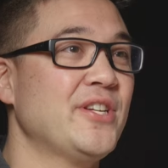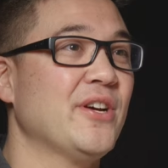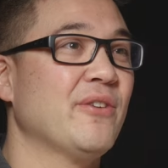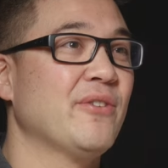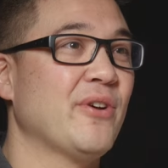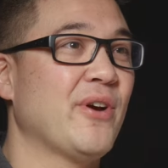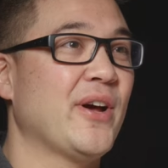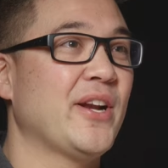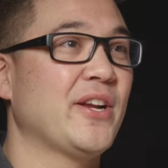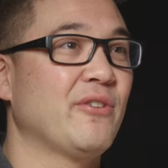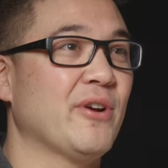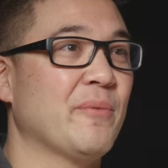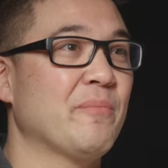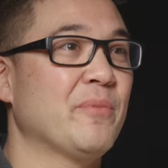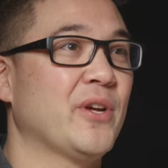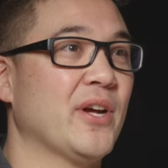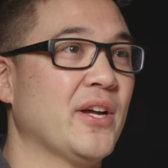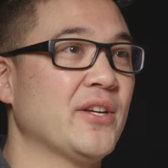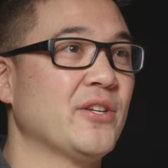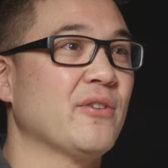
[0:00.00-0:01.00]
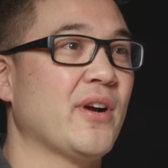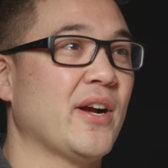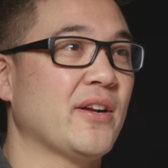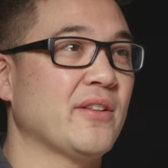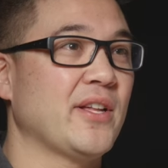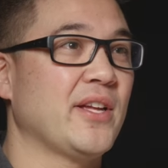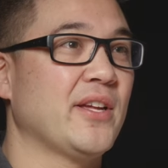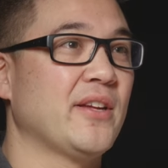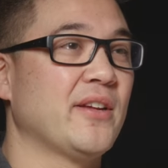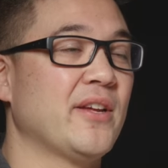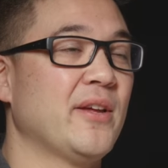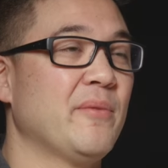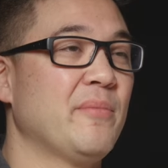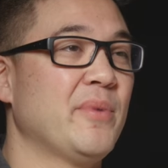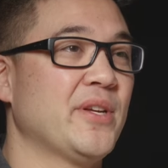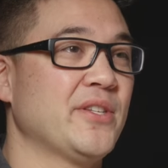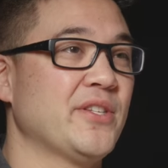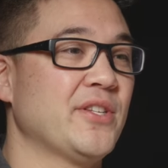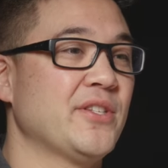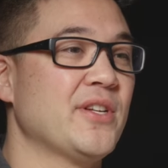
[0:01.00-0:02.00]
don't know how to grip the gun correctly
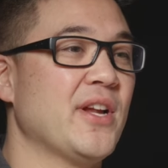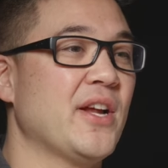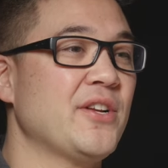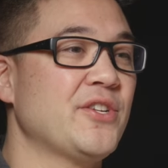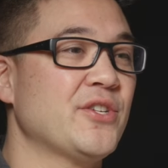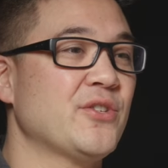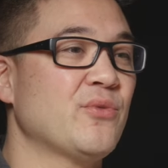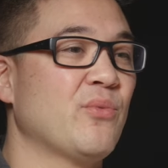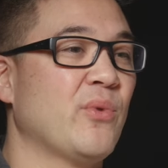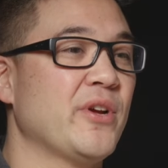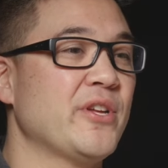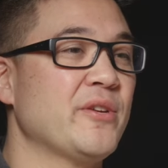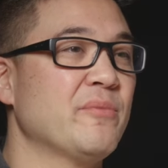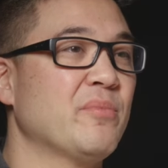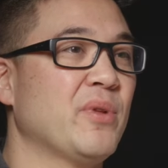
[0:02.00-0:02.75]
because it's not just where you